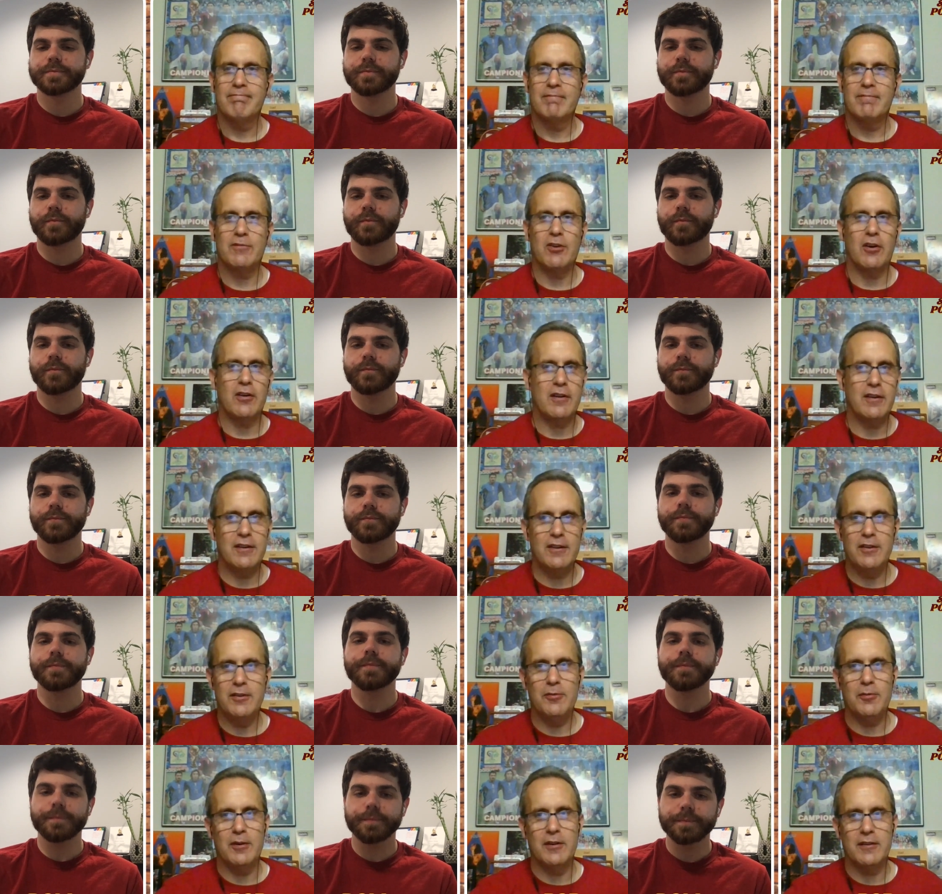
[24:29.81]
Speaker 1: Talking to
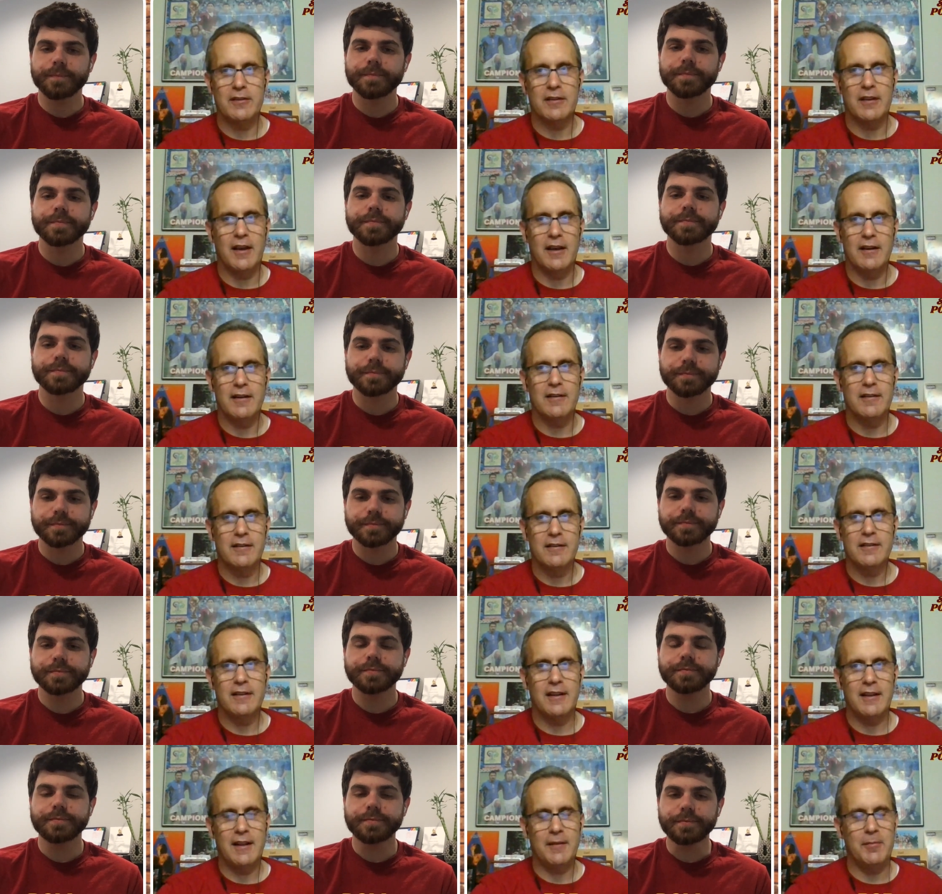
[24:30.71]
you, Insider.
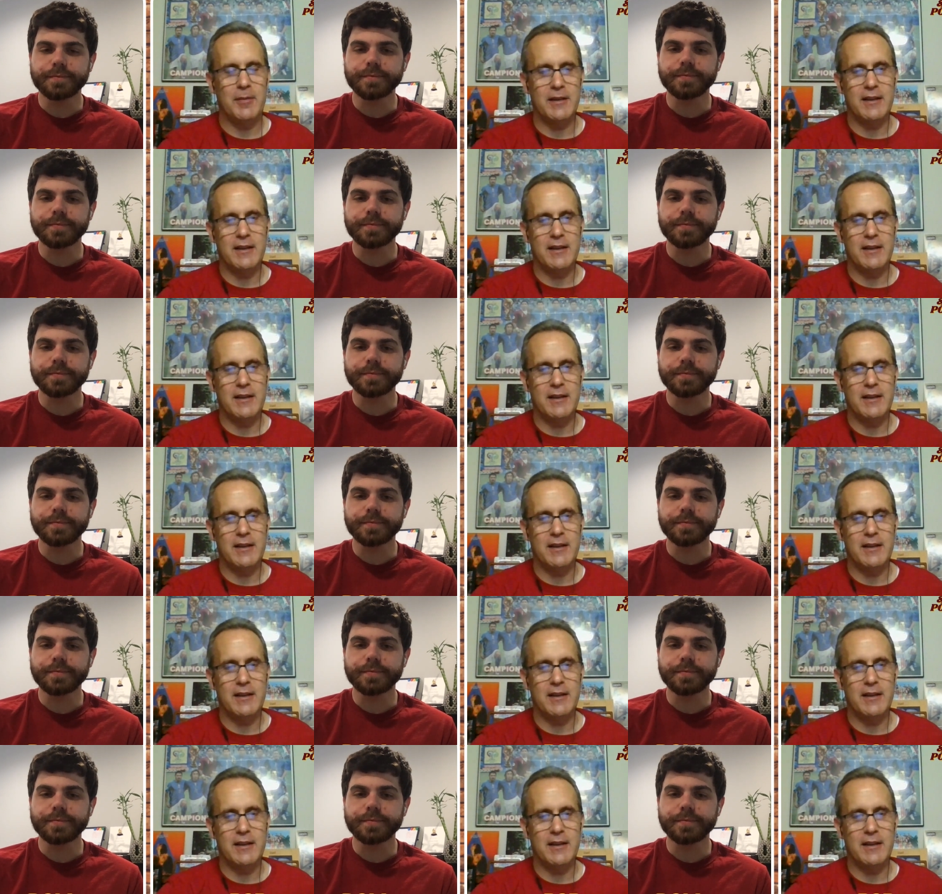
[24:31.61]
They let me